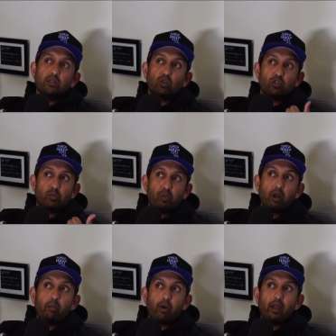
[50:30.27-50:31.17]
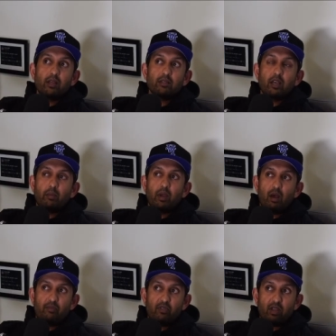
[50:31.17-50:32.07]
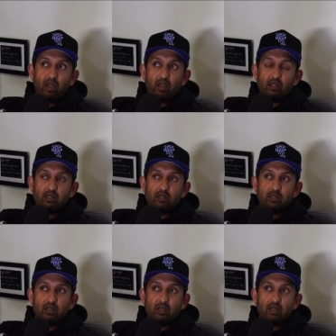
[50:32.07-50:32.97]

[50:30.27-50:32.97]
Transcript: So spring break is coming up for kids.